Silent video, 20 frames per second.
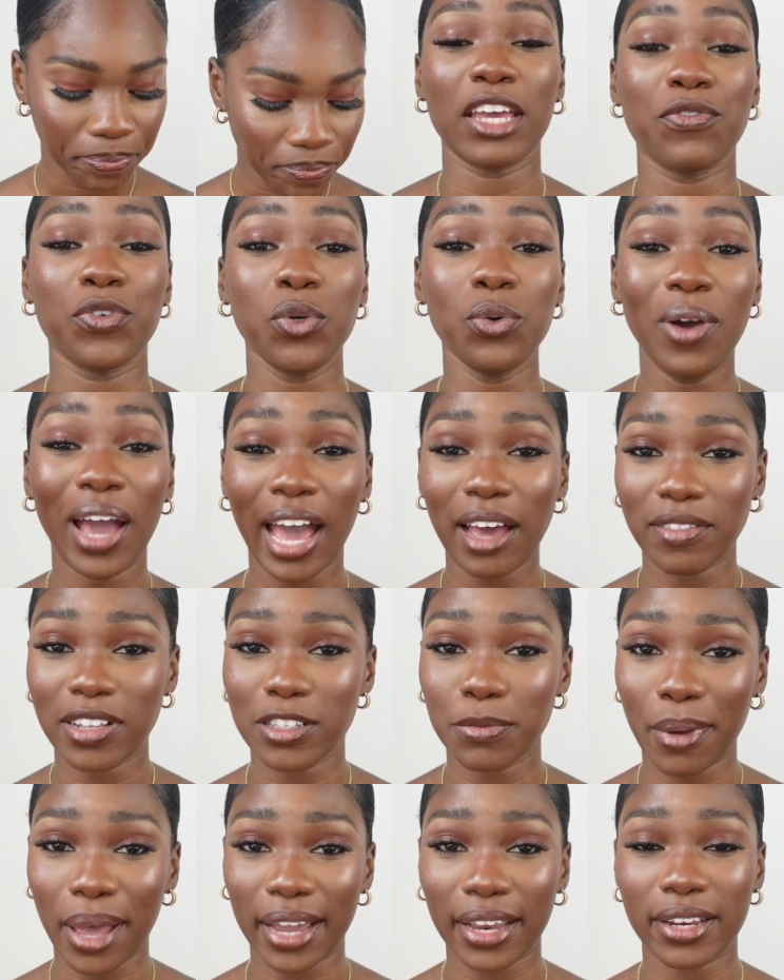If you have this
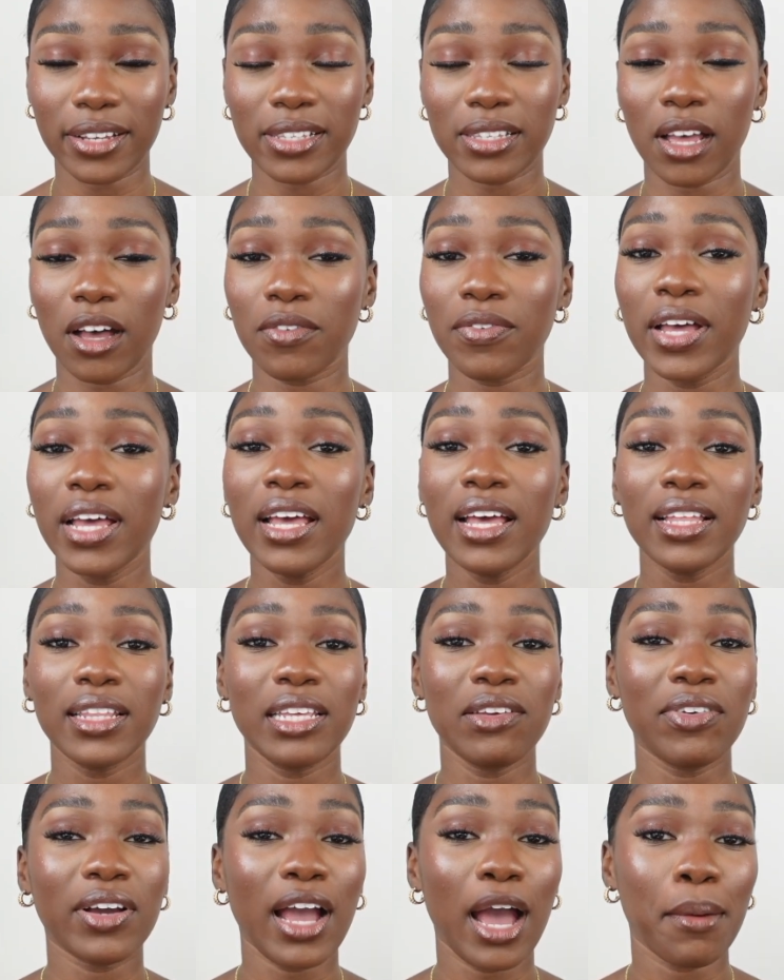bag yourself,
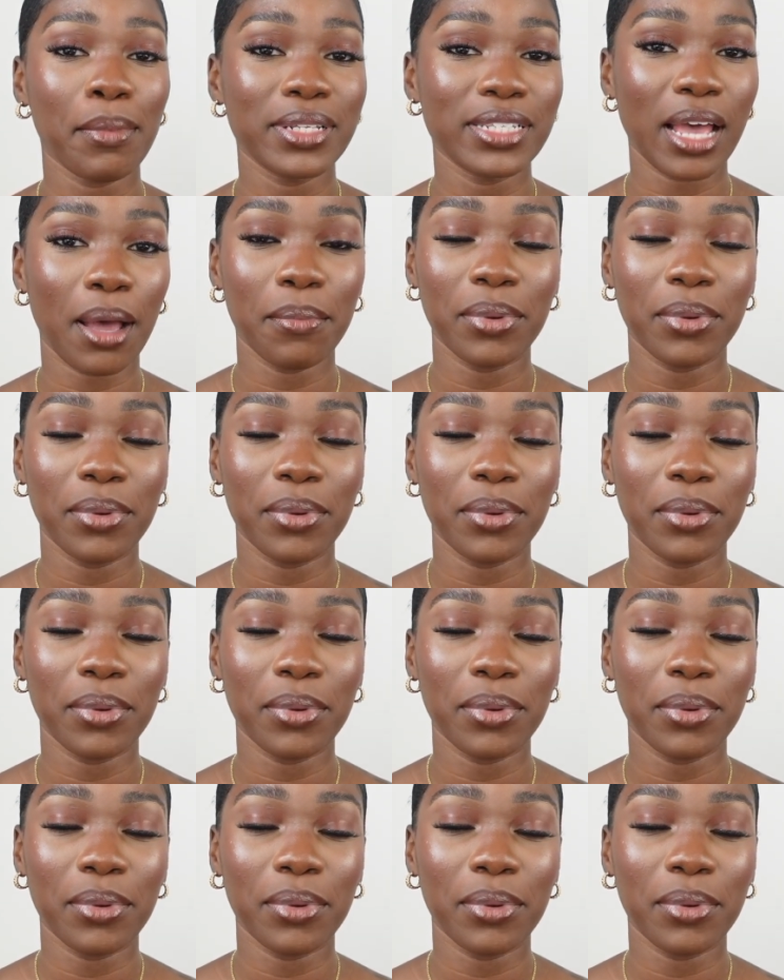leave a comment down